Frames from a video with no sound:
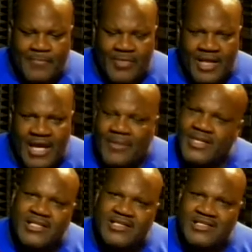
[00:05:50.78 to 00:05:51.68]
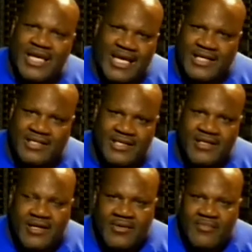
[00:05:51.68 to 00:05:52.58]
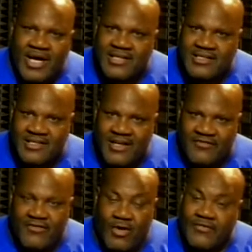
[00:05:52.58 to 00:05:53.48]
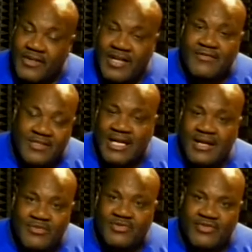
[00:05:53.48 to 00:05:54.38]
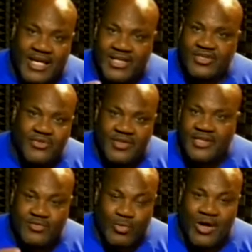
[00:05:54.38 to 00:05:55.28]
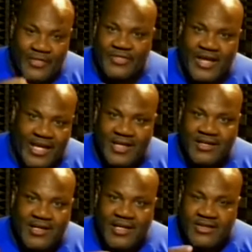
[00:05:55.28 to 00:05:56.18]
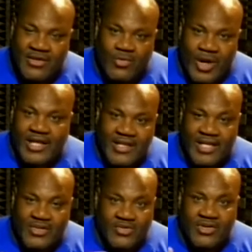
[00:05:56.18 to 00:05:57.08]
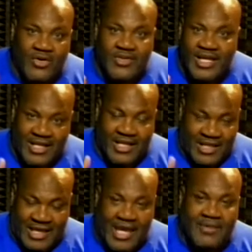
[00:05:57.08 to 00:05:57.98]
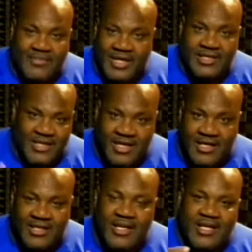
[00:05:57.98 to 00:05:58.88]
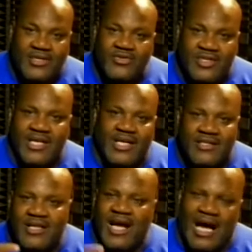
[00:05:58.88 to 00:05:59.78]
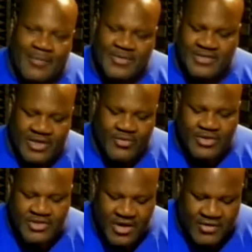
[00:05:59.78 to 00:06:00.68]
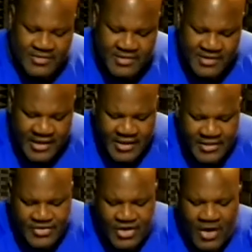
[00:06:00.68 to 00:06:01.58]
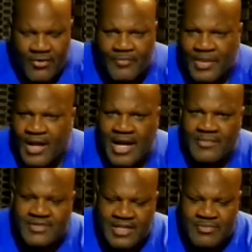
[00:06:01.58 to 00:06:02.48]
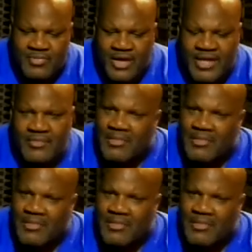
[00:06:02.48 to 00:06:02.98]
habit insanity might have set forth. And every time you try to do this one thing the way that you know that it can be done, you get the opposite results. So I'm just bringing